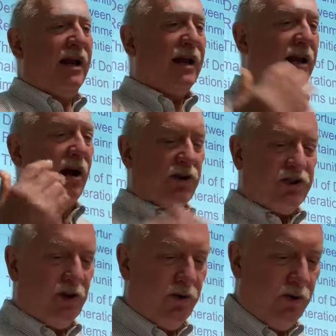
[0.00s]
It
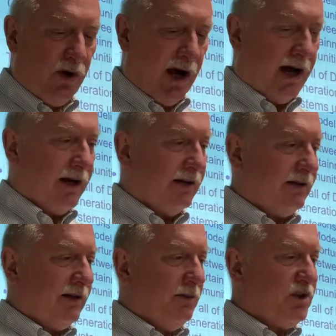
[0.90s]
also
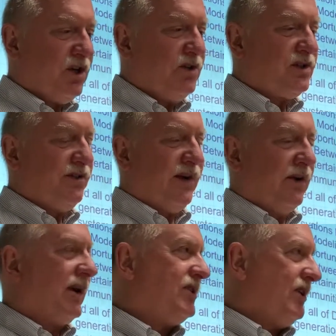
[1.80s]
was used to
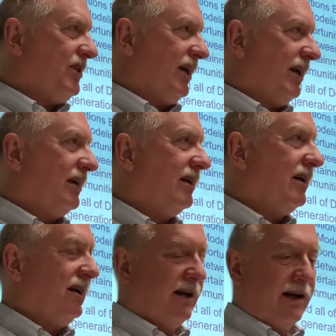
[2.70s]
found ICT.
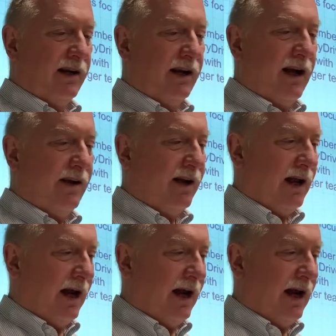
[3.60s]
Right.